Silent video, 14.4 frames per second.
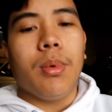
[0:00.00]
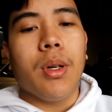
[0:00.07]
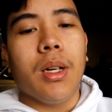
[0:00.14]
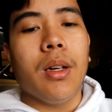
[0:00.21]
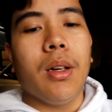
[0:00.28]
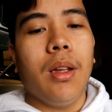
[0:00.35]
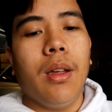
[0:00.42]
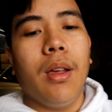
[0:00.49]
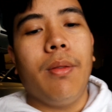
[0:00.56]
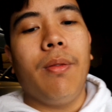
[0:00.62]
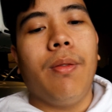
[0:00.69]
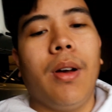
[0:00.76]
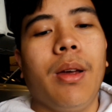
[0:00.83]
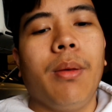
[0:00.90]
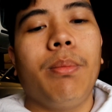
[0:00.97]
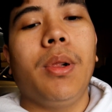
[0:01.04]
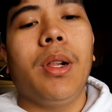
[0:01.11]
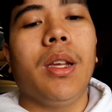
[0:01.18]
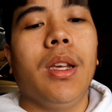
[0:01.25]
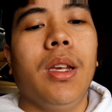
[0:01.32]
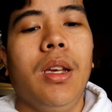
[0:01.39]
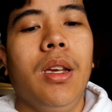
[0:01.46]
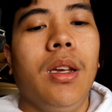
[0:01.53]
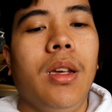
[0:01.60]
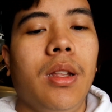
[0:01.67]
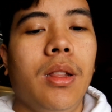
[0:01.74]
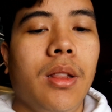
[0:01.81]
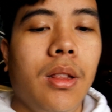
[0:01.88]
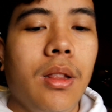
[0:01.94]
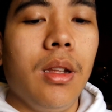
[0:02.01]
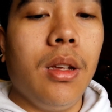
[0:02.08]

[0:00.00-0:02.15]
but if I plug in